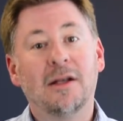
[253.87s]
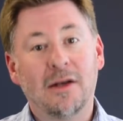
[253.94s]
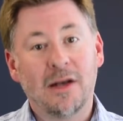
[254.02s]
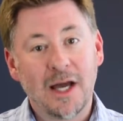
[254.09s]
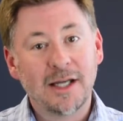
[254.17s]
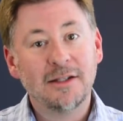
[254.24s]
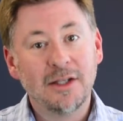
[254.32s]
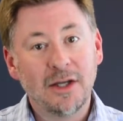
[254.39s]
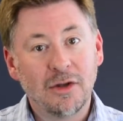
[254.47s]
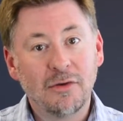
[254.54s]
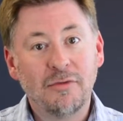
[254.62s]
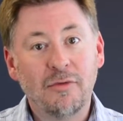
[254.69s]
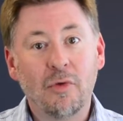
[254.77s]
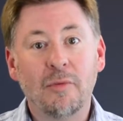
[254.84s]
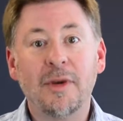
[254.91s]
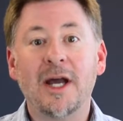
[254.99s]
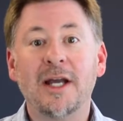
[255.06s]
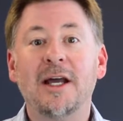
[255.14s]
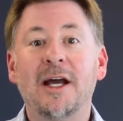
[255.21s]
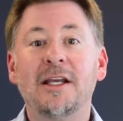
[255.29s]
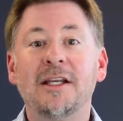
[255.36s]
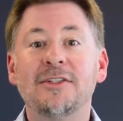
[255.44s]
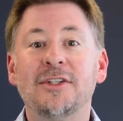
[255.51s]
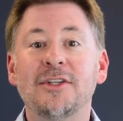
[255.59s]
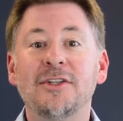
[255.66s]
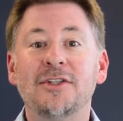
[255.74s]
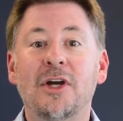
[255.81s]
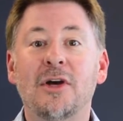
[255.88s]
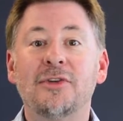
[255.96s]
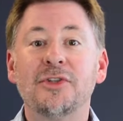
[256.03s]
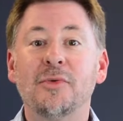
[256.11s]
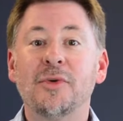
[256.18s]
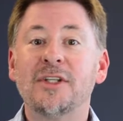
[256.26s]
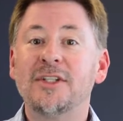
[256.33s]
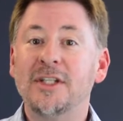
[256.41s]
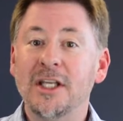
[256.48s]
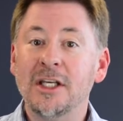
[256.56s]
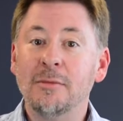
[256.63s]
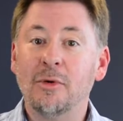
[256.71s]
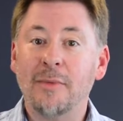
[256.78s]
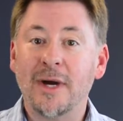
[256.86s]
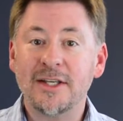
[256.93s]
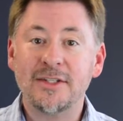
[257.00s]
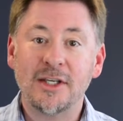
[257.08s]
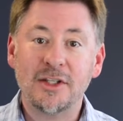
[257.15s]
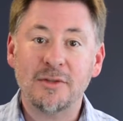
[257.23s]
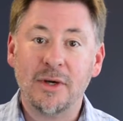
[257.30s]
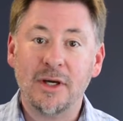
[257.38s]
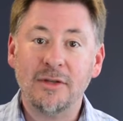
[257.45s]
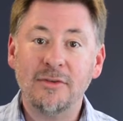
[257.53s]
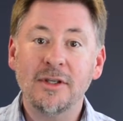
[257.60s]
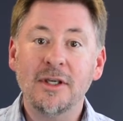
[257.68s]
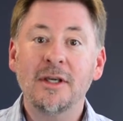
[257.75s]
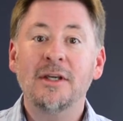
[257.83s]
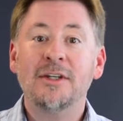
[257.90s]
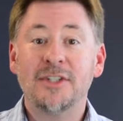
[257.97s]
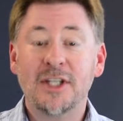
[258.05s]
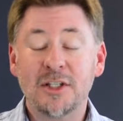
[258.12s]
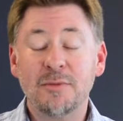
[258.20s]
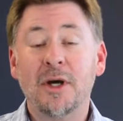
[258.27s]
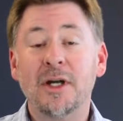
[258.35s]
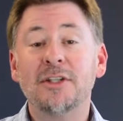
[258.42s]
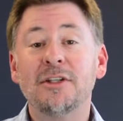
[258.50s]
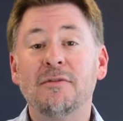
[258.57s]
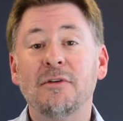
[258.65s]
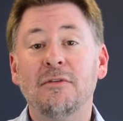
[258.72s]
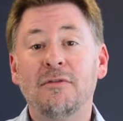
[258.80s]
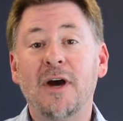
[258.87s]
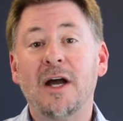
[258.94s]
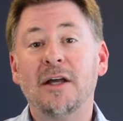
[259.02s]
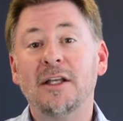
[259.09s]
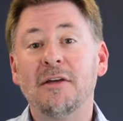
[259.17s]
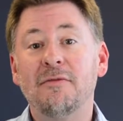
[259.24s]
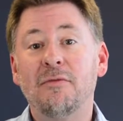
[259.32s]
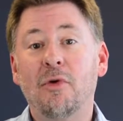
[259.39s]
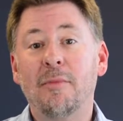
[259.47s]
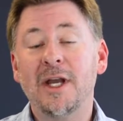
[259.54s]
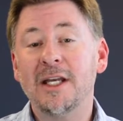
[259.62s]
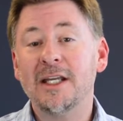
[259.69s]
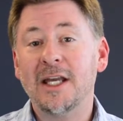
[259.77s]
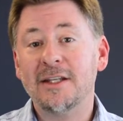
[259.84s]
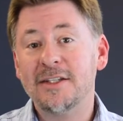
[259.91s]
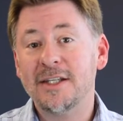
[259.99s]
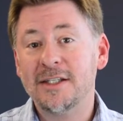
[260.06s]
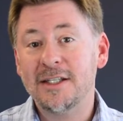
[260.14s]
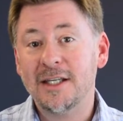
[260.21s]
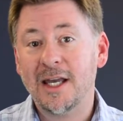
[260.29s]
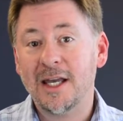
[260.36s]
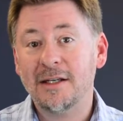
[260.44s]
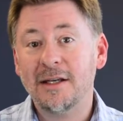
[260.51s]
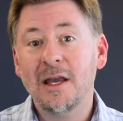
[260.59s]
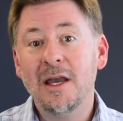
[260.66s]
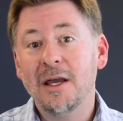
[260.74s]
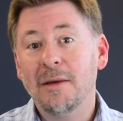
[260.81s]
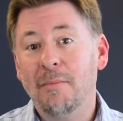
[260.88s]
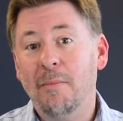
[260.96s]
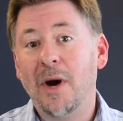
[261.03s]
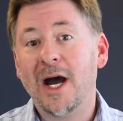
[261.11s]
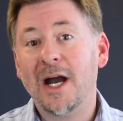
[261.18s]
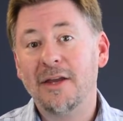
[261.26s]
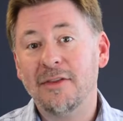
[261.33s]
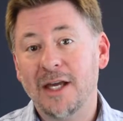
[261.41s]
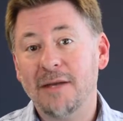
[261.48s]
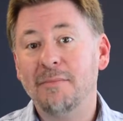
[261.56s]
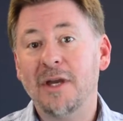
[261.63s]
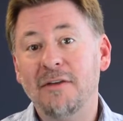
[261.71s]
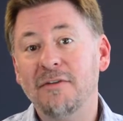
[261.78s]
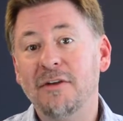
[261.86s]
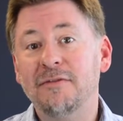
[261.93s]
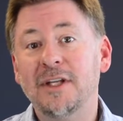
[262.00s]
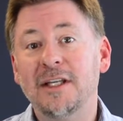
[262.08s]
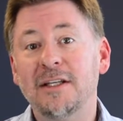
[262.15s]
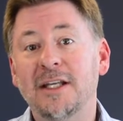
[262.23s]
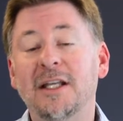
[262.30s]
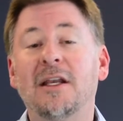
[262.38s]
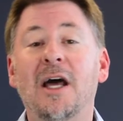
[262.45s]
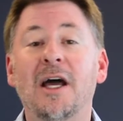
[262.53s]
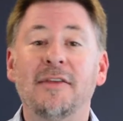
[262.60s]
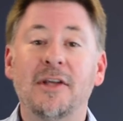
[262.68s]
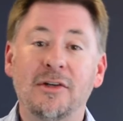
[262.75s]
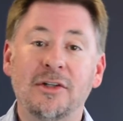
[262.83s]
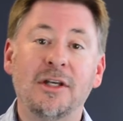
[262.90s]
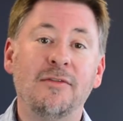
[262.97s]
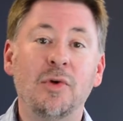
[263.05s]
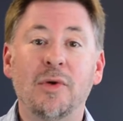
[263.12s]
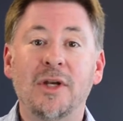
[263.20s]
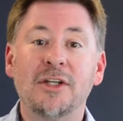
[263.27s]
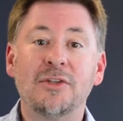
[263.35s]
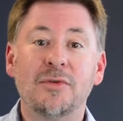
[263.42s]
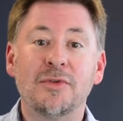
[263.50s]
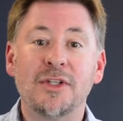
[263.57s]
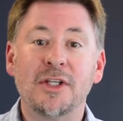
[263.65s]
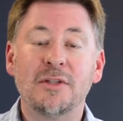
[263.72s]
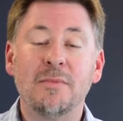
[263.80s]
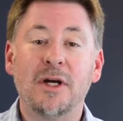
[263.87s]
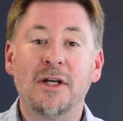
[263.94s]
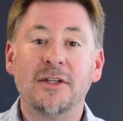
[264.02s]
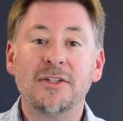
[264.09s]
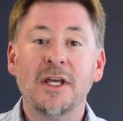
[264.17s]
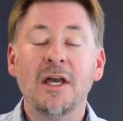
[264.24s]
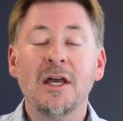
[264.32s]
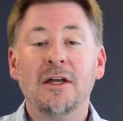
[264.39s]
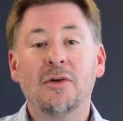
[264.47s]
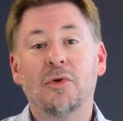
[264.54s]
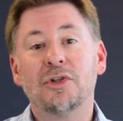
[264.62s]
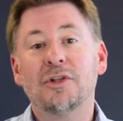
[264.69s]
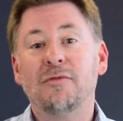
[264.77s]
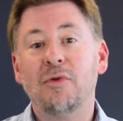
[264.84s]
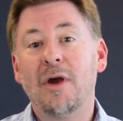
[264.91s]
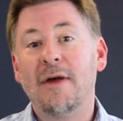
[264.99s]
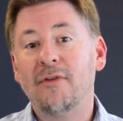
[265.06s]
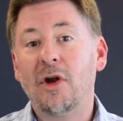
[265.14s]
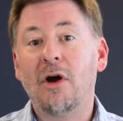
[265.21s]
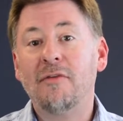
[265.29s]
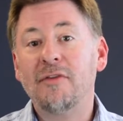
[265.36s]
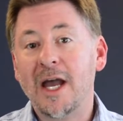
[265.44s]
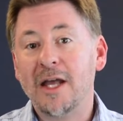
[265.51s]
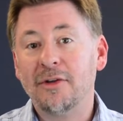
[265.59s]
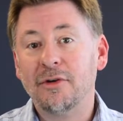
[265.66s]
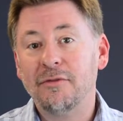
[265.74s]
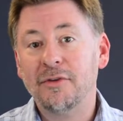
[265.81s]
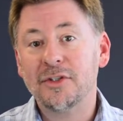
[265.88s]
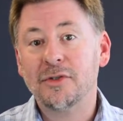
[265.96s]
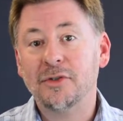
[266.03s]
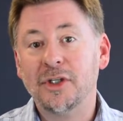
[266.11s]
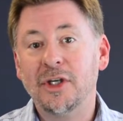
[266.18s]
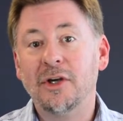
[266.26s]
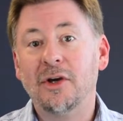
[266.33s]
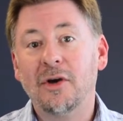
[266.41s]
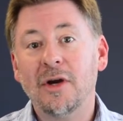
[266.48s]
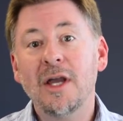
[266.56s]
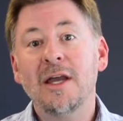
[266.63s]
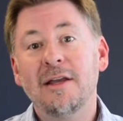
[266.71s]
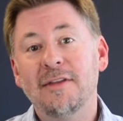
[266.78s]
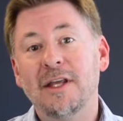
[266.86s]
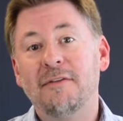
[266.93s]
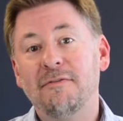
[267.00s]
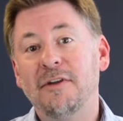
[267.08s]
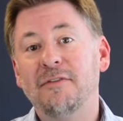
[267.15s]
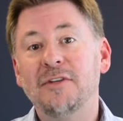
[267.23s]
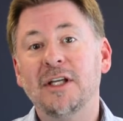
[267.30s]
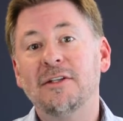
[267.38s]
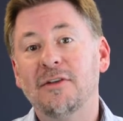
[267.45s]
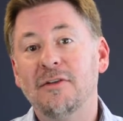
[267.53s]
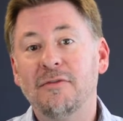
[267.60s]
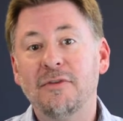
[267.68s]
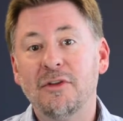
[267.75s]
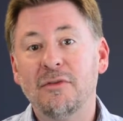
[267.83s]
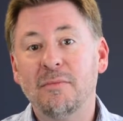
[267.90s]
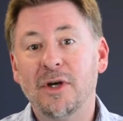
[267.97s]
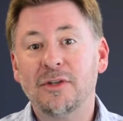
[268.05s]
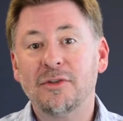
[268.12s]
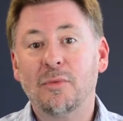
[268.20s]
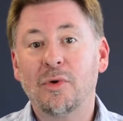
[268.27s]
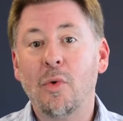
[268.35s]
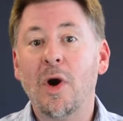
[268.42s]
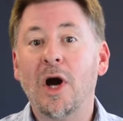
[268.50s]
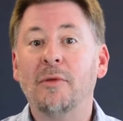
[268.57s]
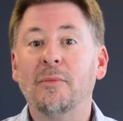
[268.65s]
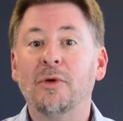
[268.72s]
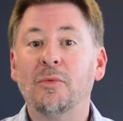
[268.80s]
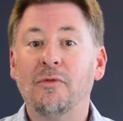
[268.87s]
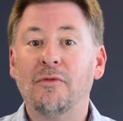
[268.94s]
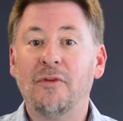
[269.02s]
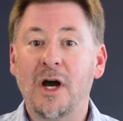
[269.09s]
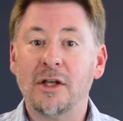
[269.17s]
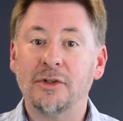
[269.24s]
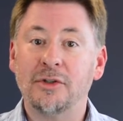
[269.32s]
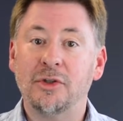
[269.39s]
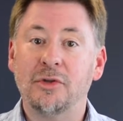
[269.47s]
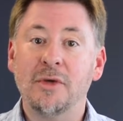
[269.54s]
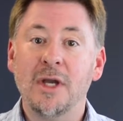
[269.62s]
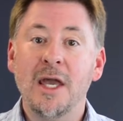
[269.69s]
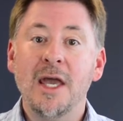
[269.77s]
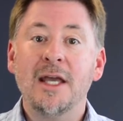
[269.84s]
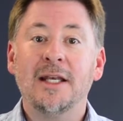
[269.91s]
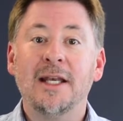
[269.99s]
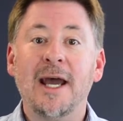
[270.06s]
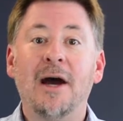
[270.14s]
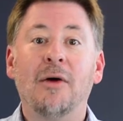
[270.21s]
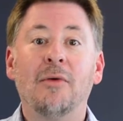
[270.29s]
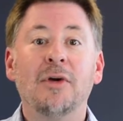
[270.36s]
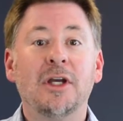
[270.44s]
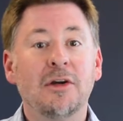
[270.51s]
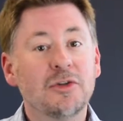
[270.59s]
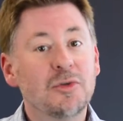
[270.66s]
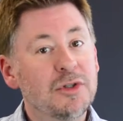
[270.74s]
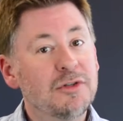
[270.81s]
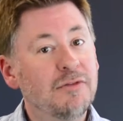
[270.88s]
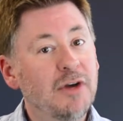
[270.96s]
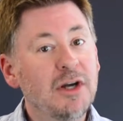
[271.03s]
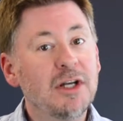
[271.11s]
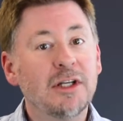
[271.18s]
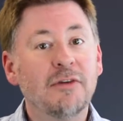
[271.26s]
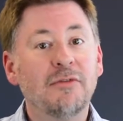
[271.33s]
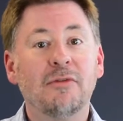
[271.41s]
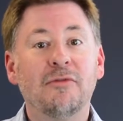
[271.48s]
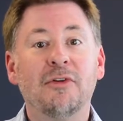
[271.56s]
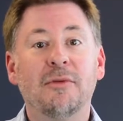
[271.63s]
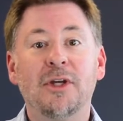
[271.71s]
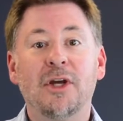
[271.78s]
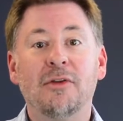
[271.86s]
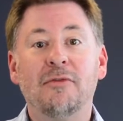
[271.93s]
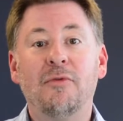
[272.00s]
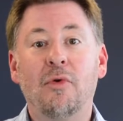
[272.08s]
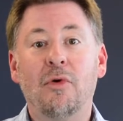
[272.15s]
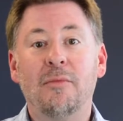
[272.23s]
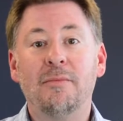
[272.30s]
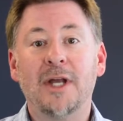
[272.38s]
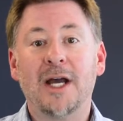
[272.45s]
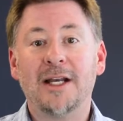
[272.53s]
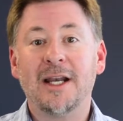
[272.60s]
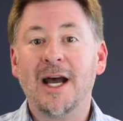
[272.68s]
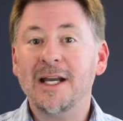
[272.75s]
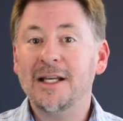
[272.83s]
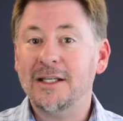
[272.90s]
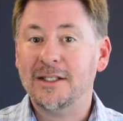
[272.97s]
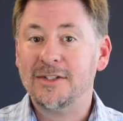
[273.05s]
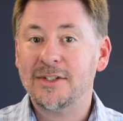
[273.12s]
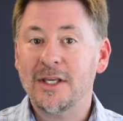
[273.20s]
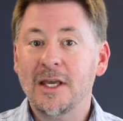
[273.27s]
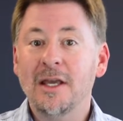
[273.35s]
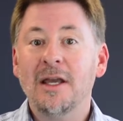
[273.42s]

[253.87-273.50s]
Like the other Form 990s, this is also extendable by 6 months if you file a Form 8868 by that May 15 deadline. That'll give you an extra 6 months. Of course, if you have an off-calendar fiscal year, that 15th of the 5th month requirement will follow you. Now, here's what's very different from the other Form 990s.